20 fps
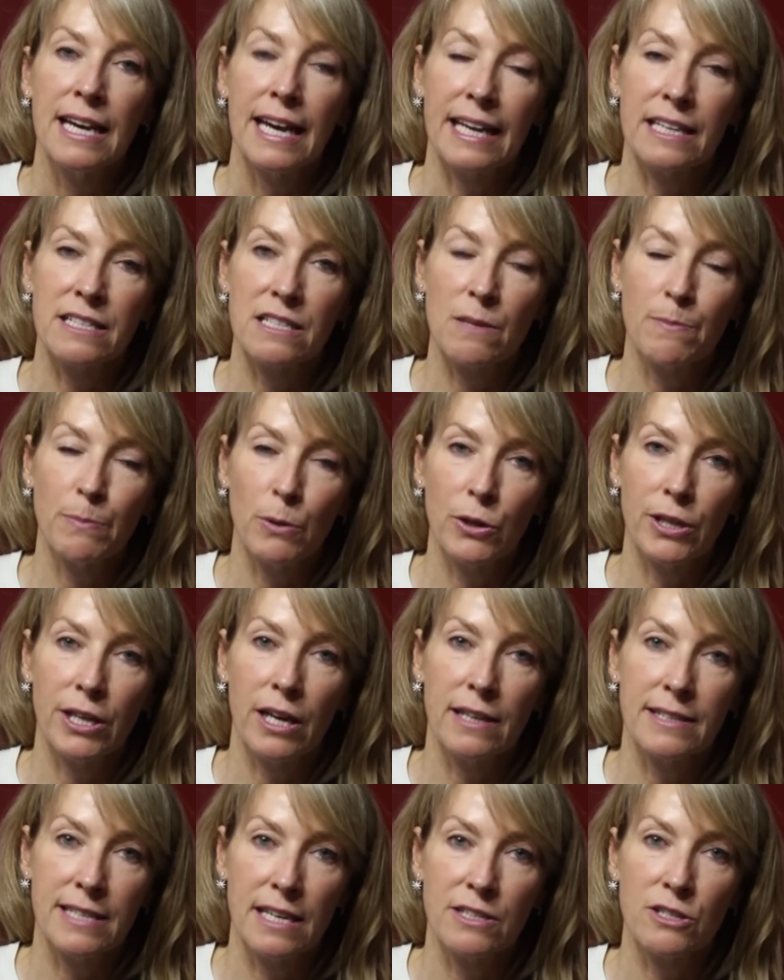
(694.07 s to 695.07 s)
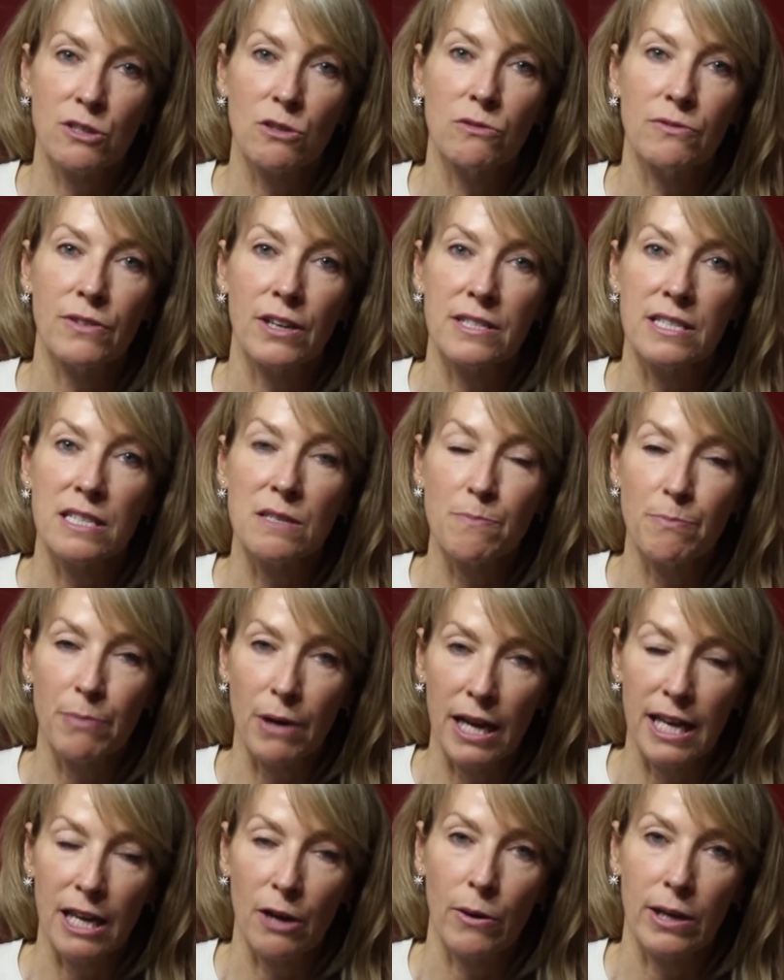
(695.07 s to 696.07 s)
It's the body identical versus
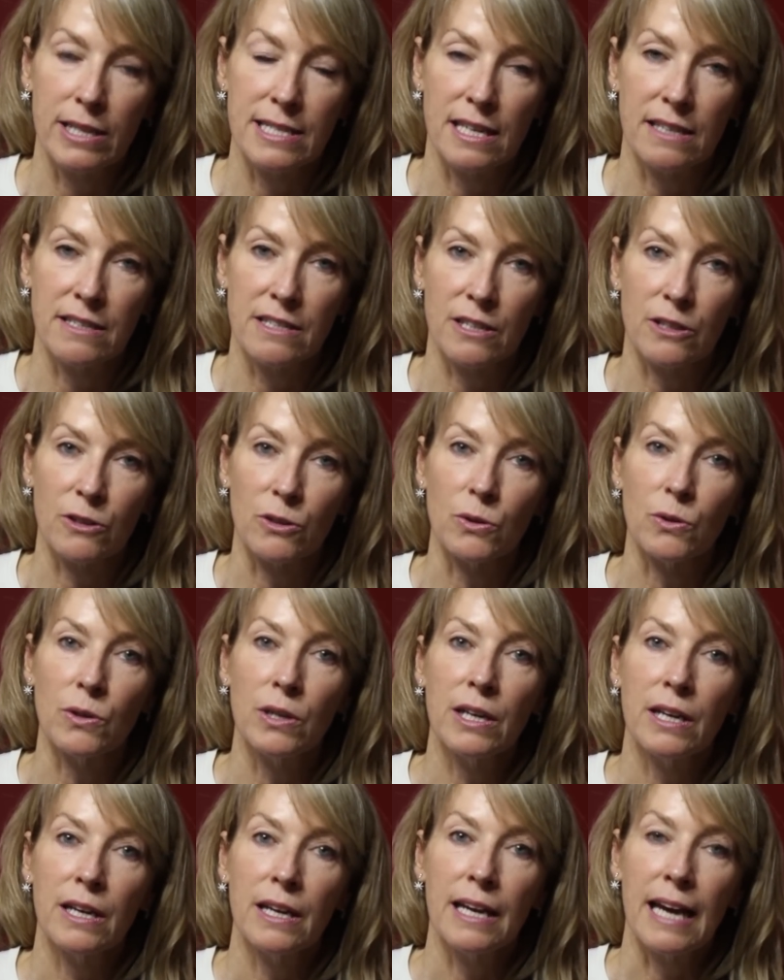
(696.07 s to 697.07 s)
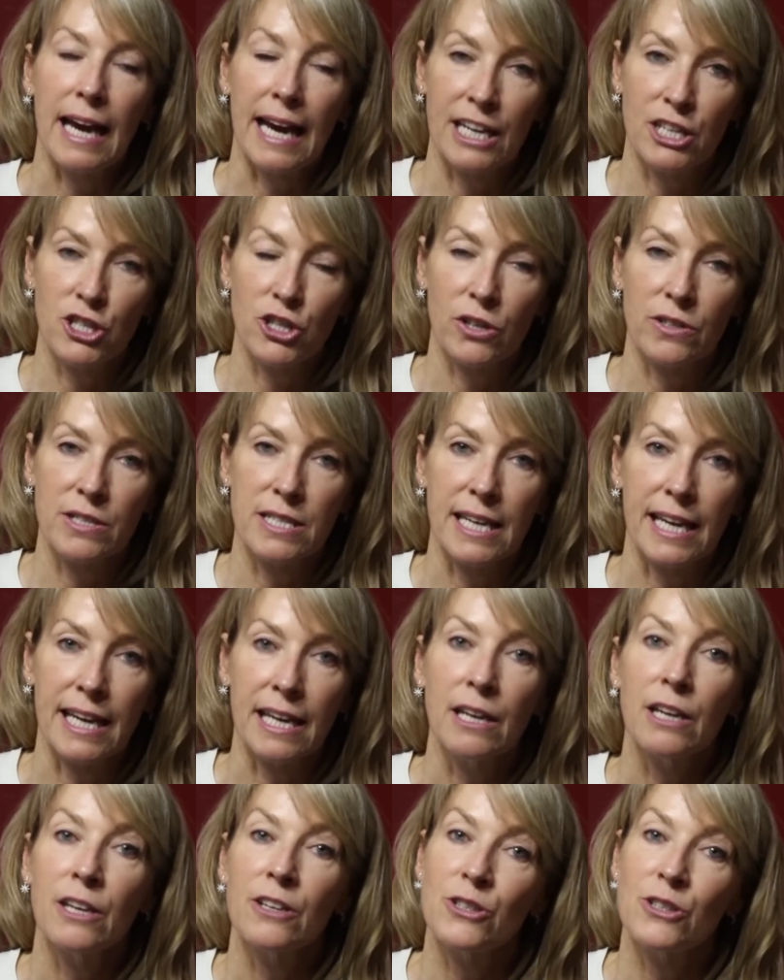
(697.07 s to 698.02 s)
bio identical HRT.